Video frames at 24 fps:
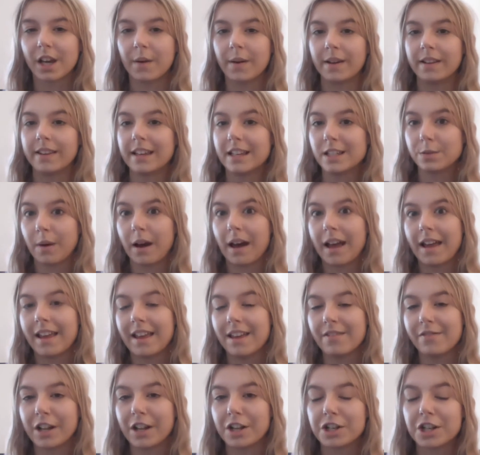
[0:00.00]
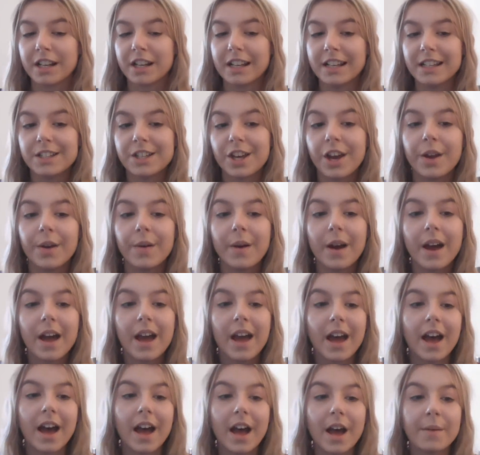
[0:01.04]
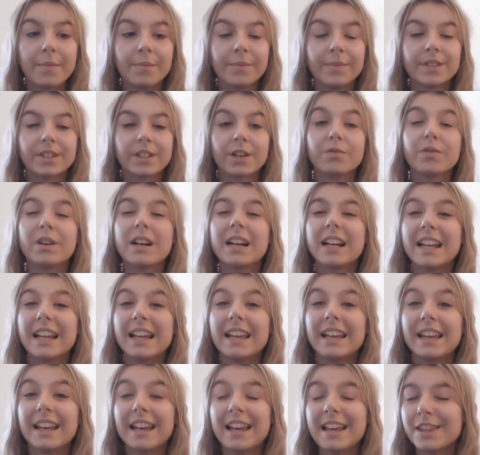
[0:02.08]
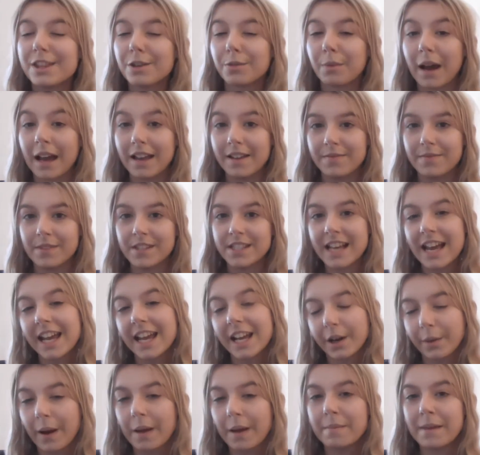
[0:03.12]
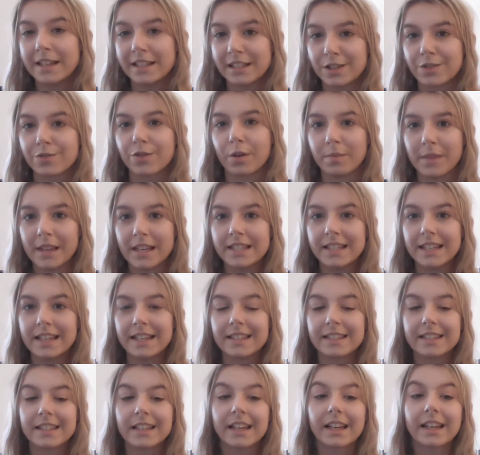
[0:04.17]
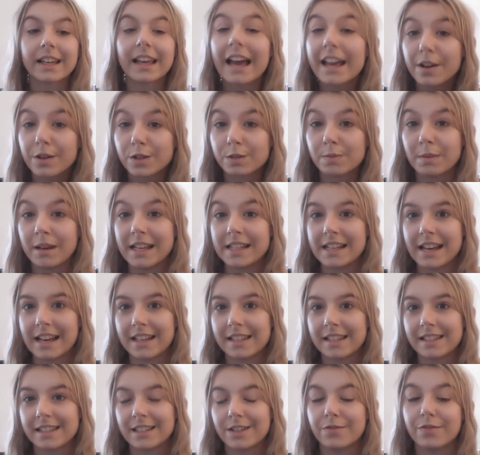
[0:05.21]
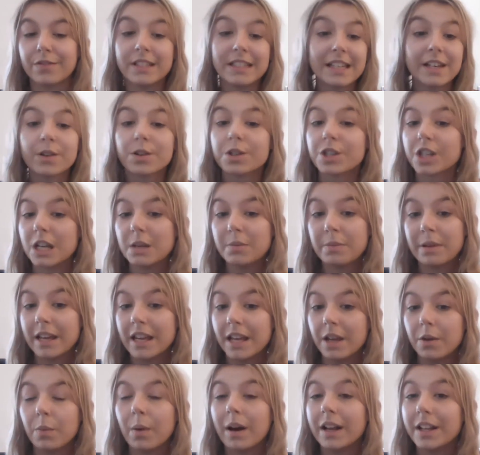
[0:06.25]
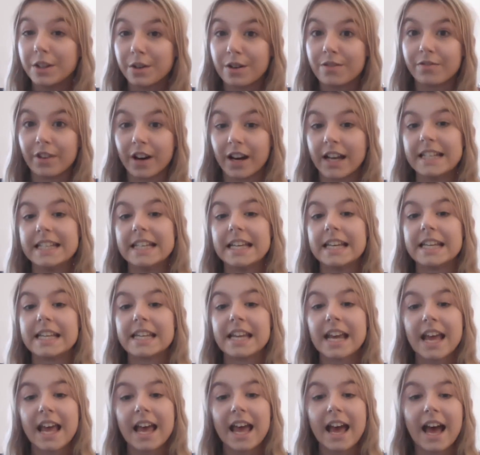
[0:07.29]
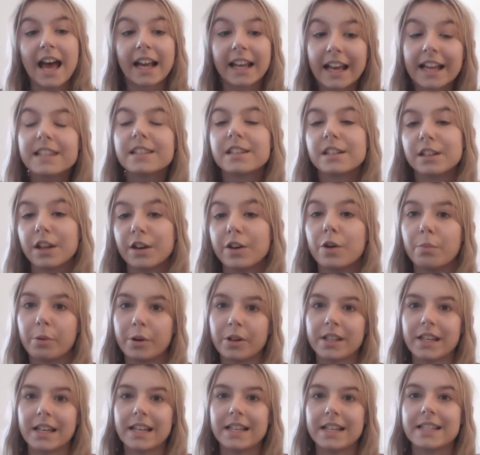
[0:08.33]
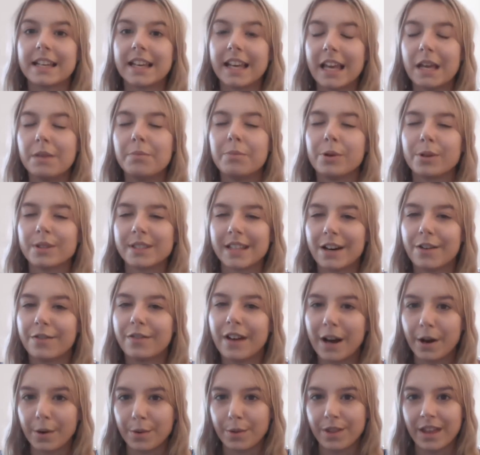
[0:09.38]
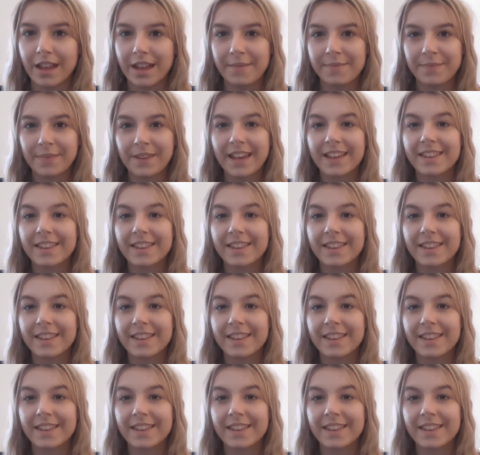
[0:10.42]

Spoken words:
going this way eventually too. So really, either way, the takeaway message from this is get your smear test, visit your GP when you're invited, and get to know your body to keep yourself healthy.